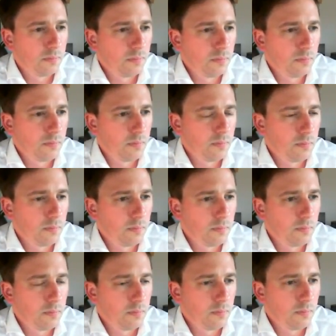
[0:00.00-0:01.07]

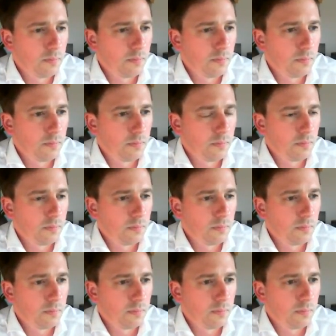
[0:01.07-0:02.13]

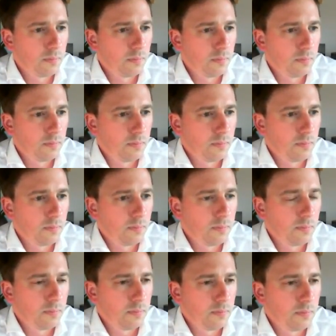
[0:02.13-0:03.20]

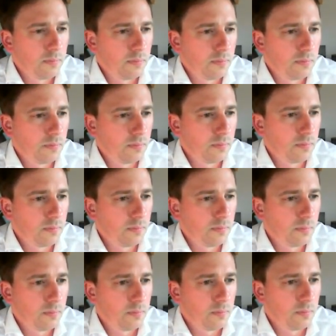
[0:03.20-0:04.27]

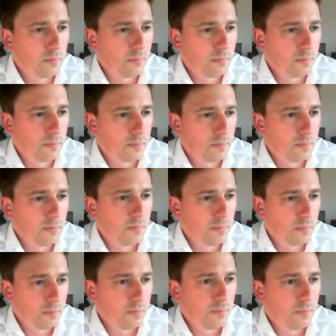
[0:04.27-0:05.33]

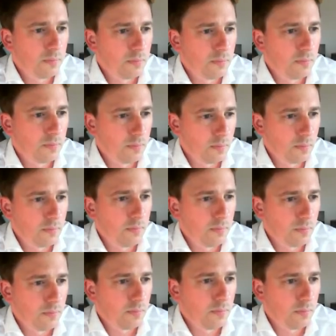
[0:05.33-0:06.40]

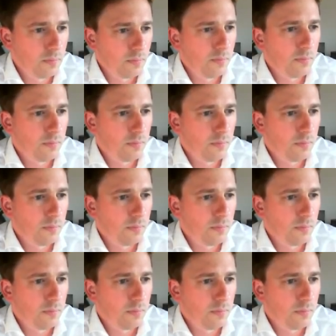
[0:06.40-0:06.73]
(silent)